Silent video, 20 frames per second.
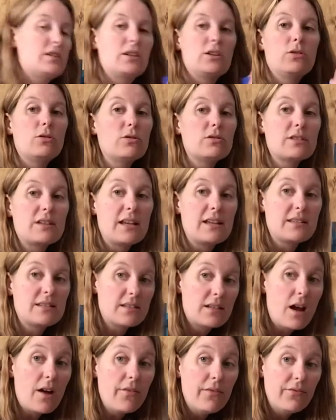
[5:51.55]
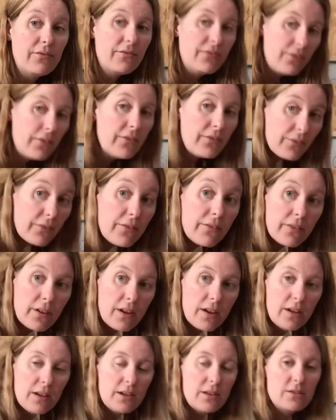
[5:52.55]
you don't say stuff,
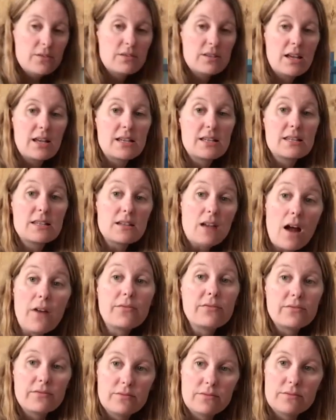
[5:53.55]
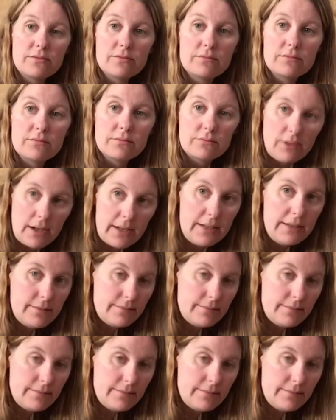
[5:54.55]
you say stuff, right?